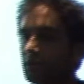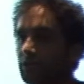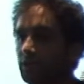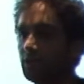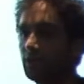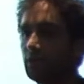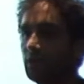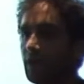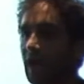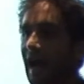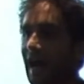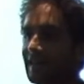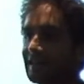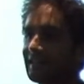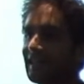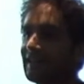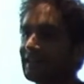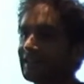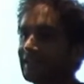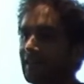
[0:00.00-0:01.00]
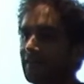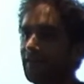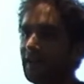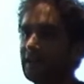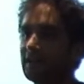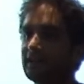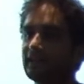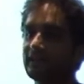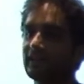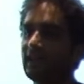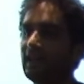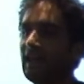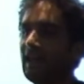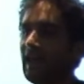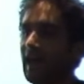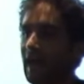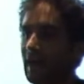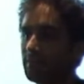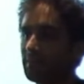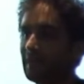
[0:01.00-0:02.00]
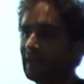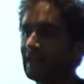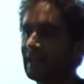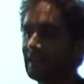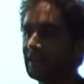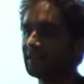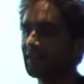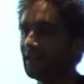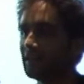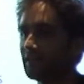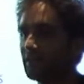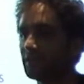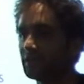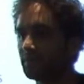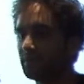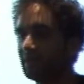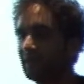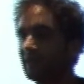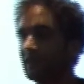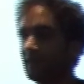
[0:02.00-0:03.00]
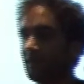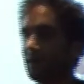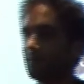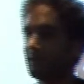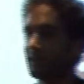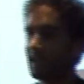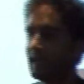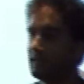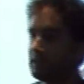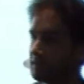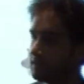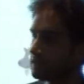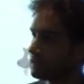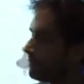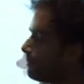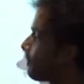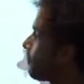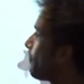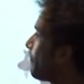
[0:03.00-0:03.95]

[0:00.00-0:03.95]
to access events happening inside those particular applications.